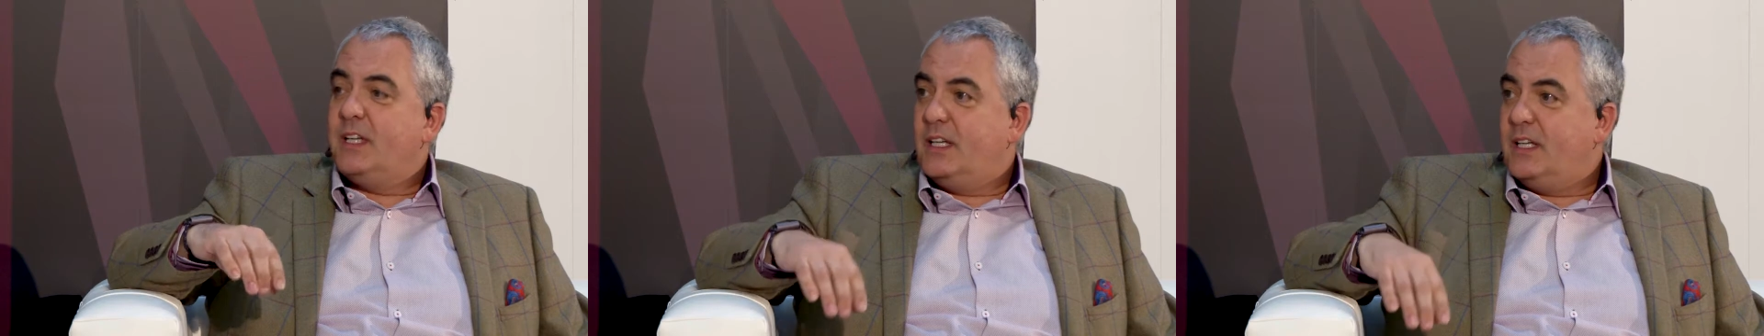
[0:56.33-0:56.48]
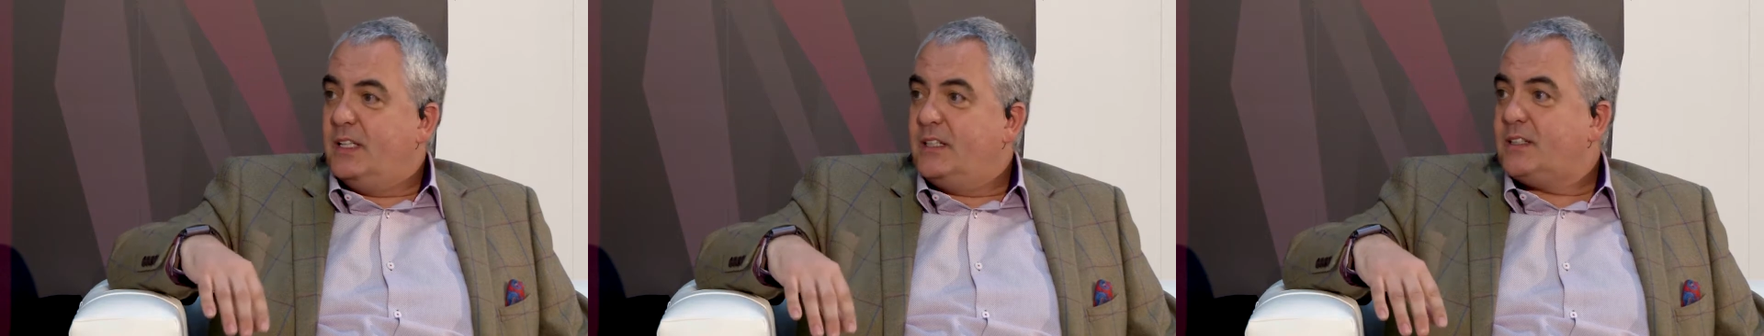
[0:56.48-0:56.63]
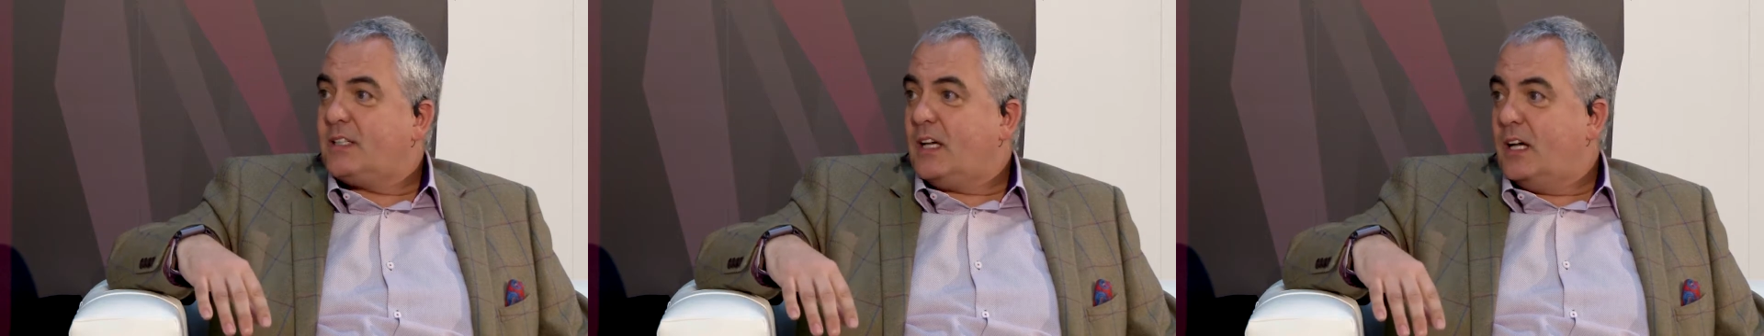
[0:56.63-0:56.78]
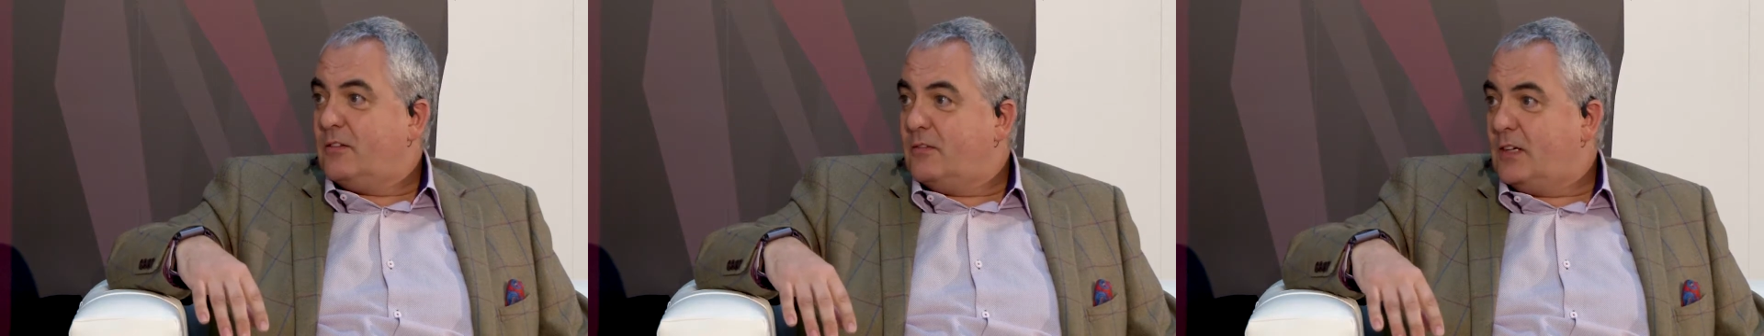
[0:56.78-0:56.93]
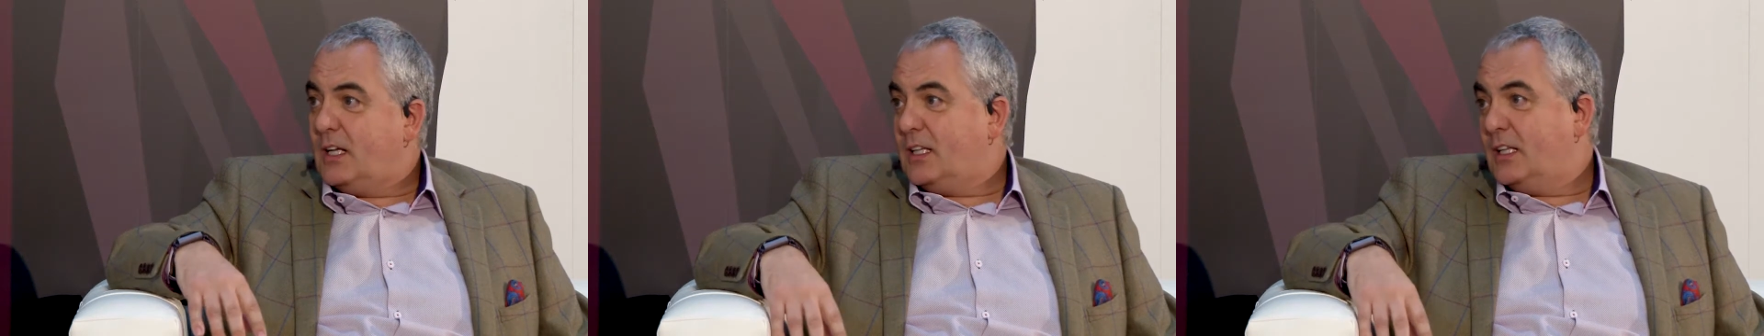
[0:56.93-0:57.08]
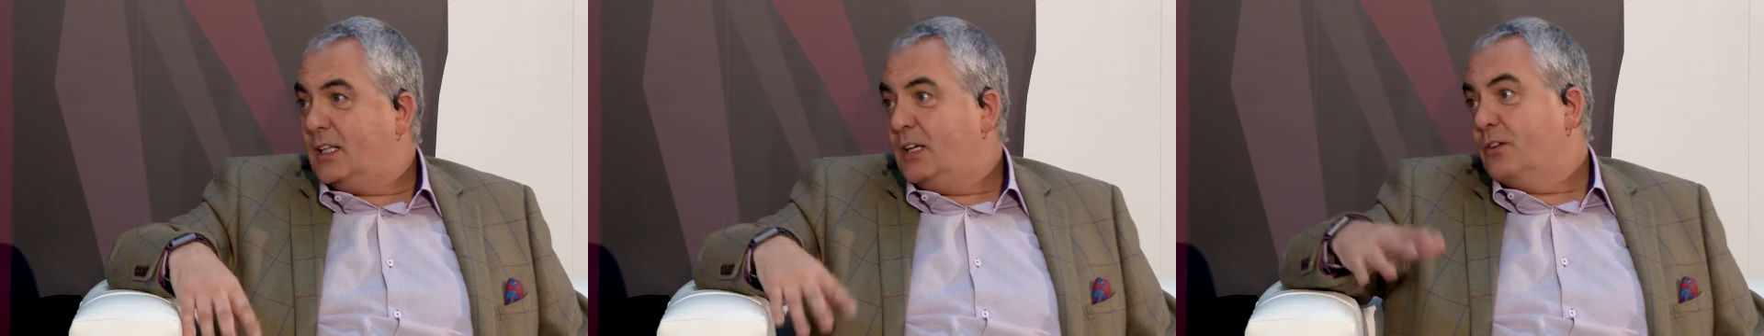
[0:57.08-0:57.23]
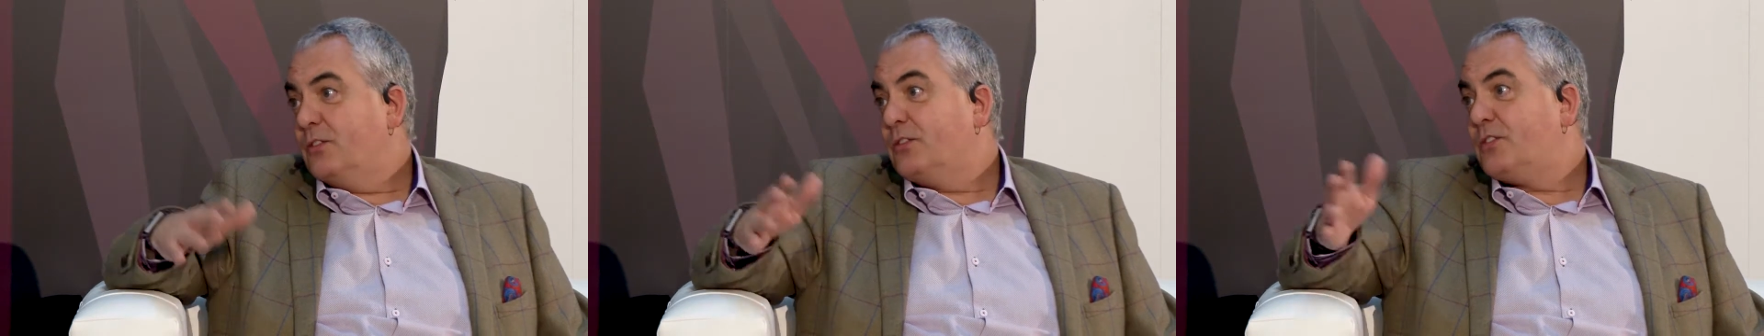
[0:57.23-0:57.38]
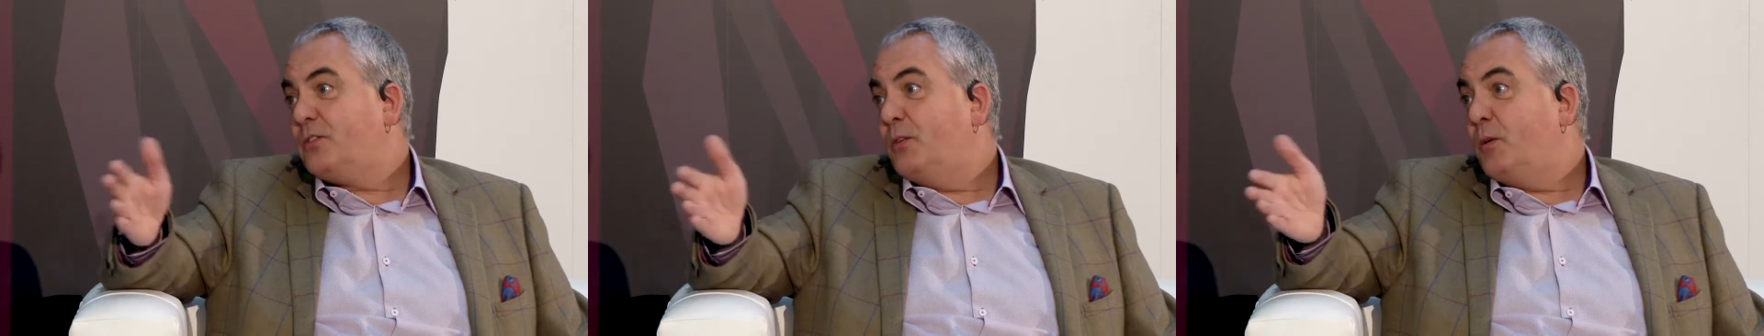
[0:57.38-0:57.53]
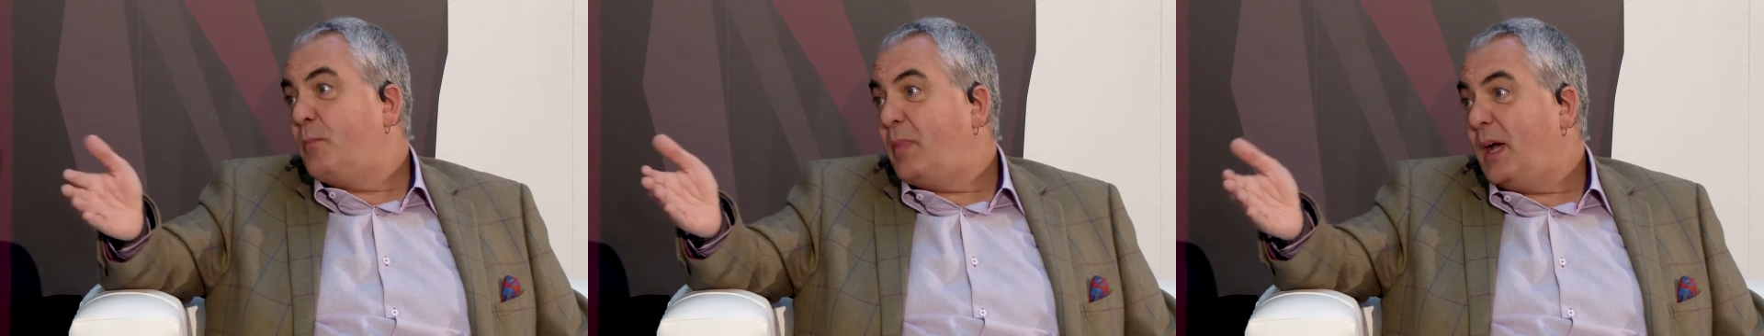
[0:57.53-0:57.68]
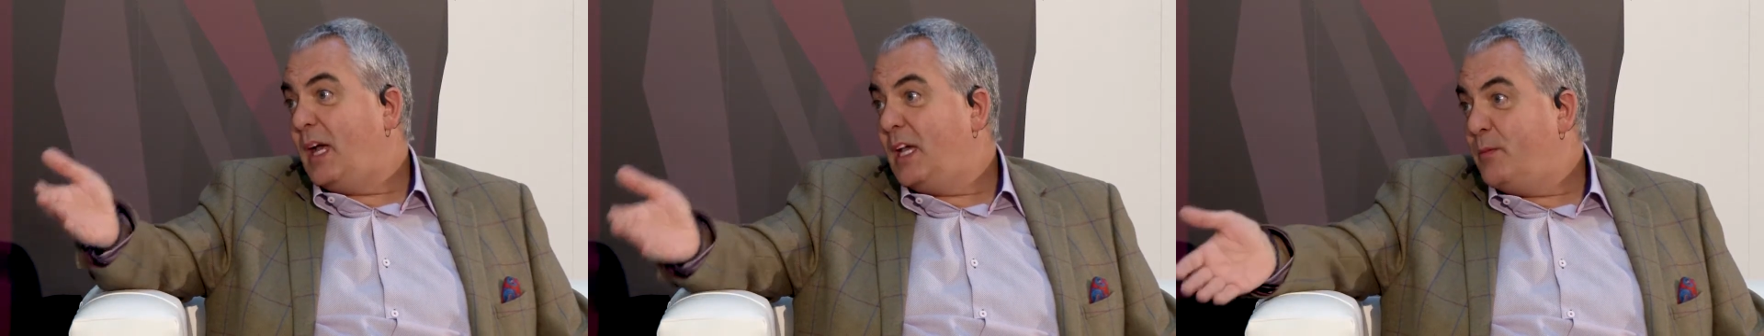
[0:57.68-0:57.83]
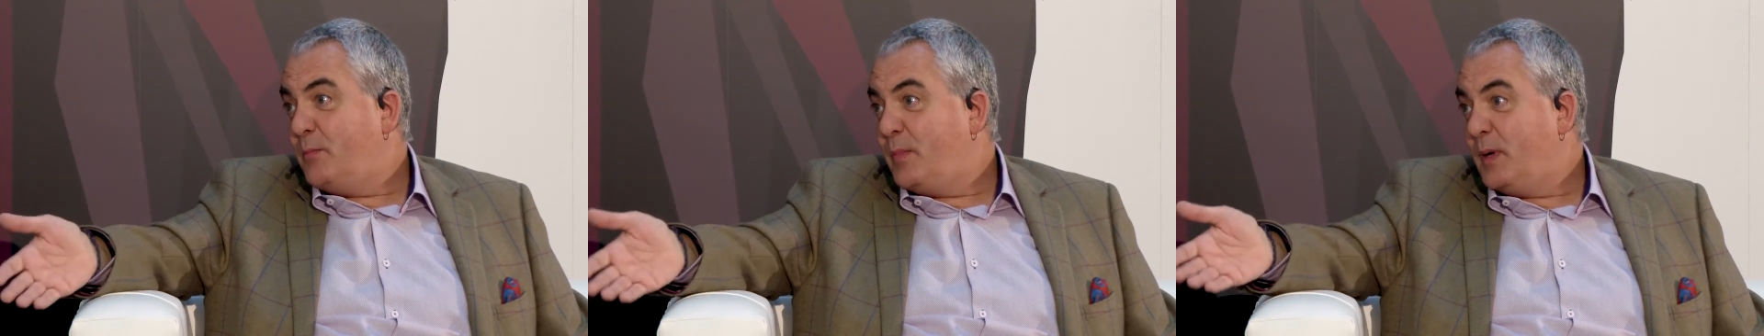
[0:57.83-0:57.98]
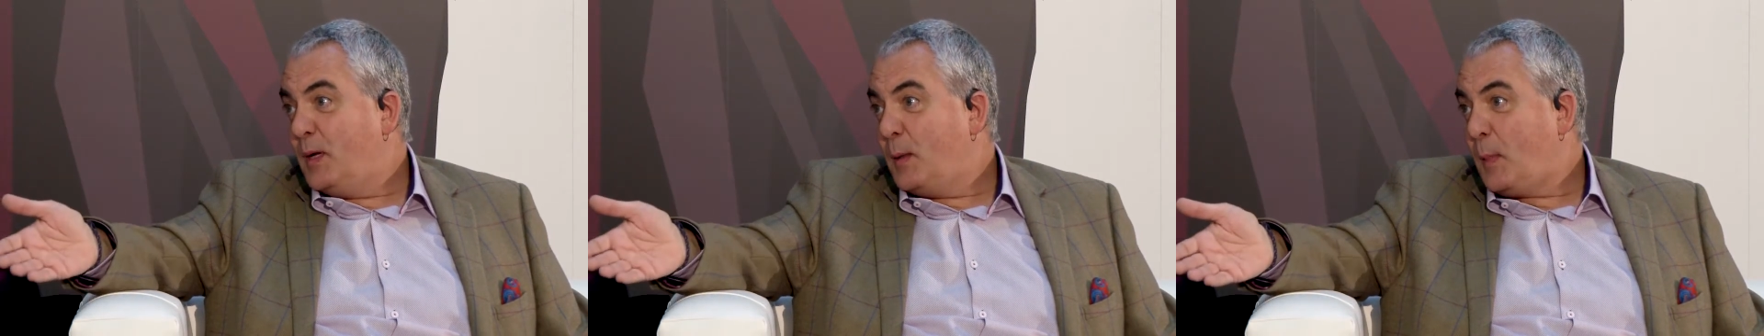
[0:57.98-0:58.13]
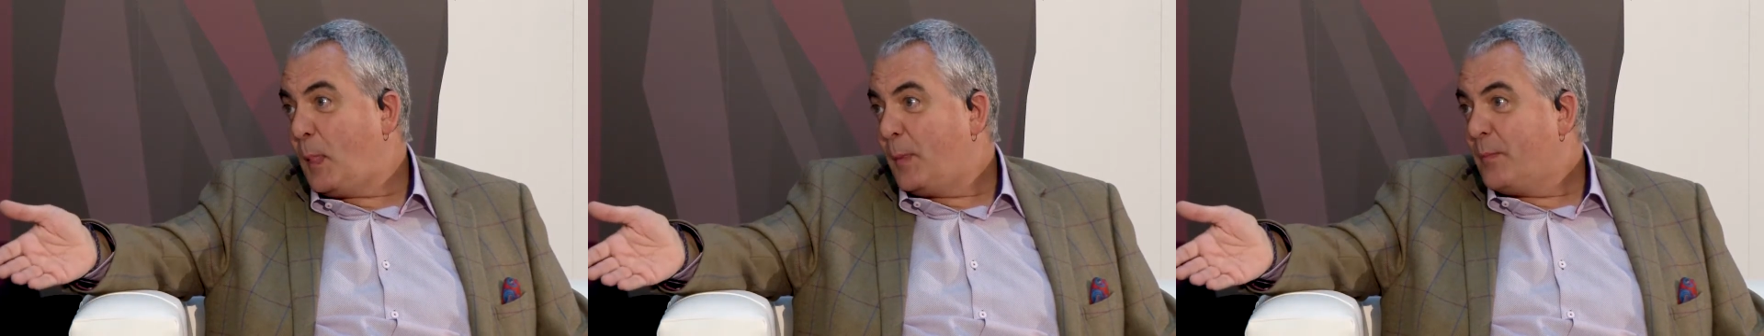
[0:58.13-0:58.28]
it indirectly onto a
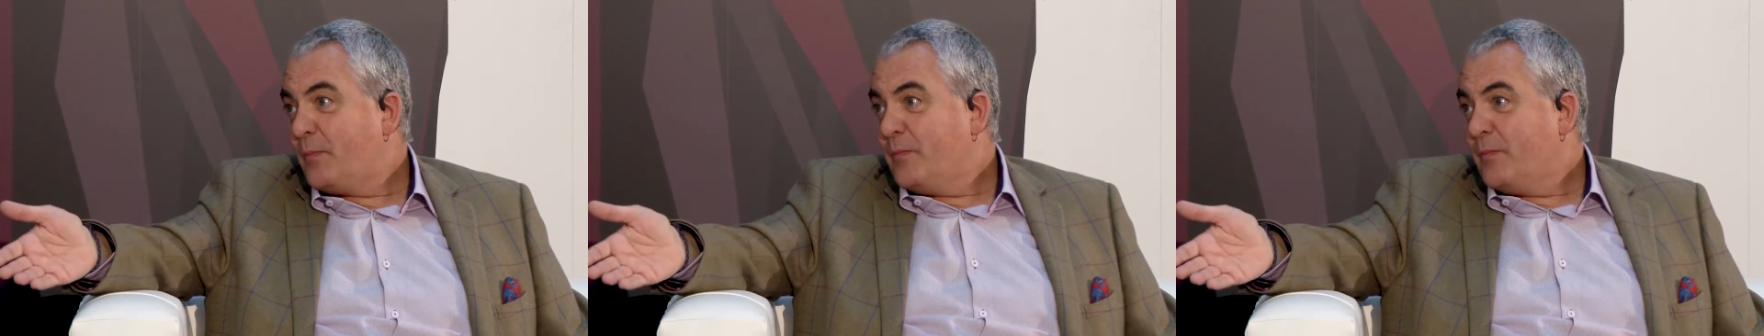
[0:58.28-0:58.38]
paper,